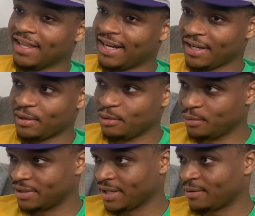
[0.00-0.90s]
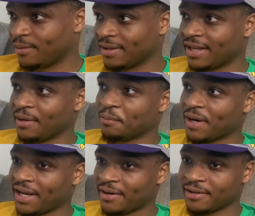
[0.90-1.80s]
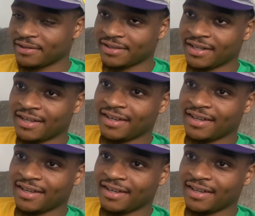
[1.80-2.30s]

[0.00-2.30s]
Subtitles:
Letting Kuz get going, letting Waiters,